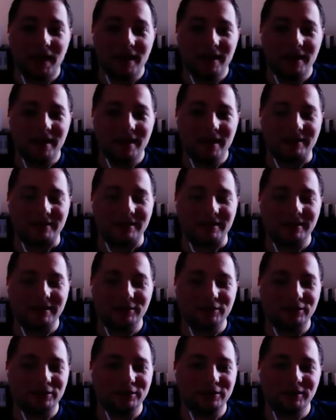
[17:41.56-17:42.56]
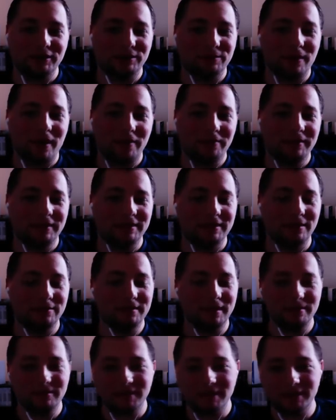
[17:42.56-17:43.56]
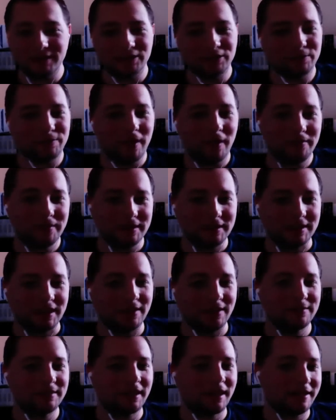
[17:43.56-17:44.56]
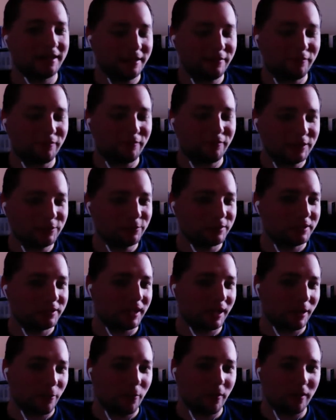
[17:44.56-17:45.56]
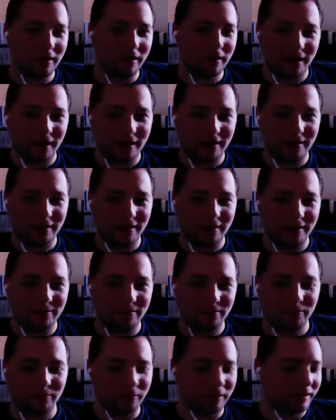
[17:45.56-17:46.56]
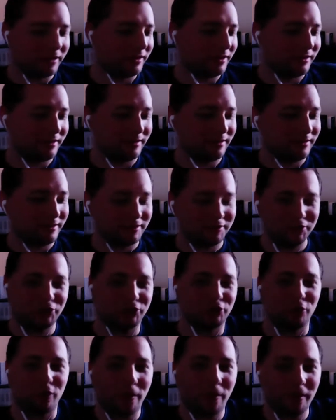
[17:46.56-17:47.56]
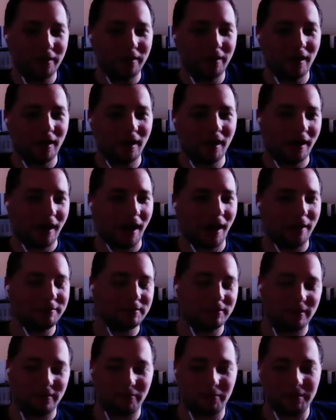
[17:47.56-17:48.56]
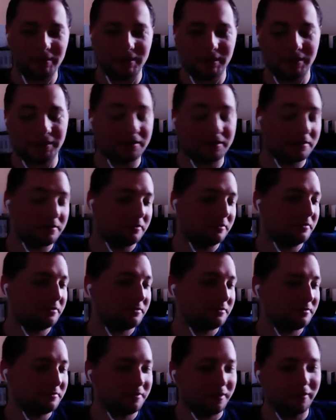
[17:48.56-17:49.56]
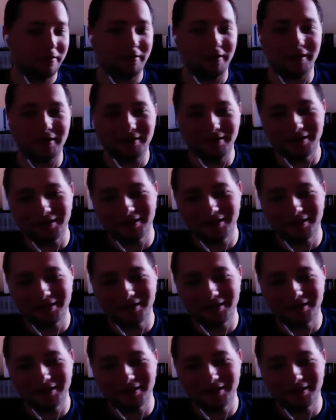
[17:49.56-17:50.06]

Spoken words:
Yeah, because they usually just pop these. Sometimes they just pop these games out. I think Risk was like one of that, where they just showed up on the App Store, and I was like, oh, all right.